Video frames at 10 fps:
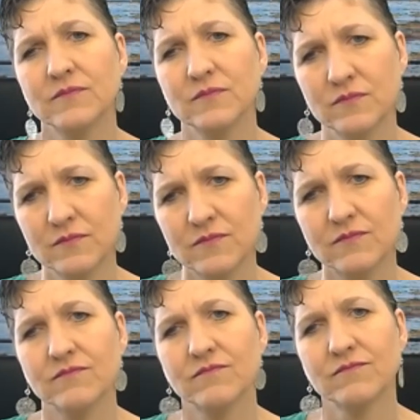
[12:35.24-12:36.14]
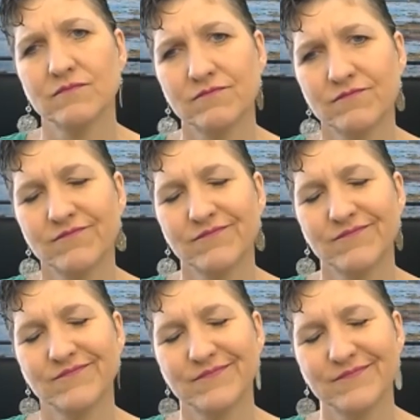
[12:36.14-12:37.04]

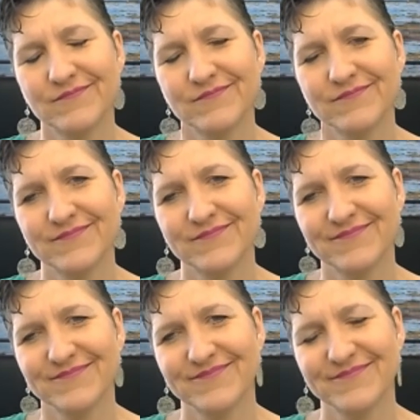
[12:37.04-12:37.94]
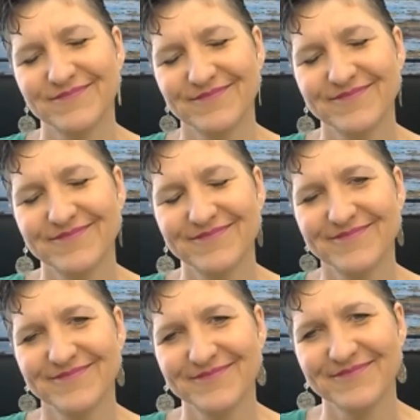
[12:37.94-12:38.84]

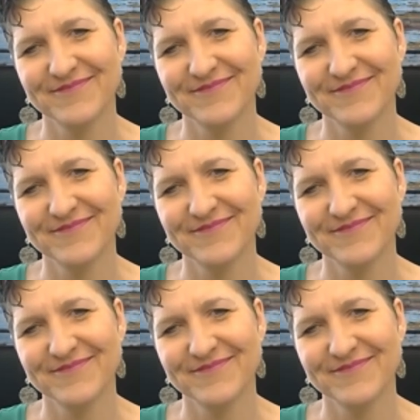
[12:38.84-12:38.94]
(not speaking)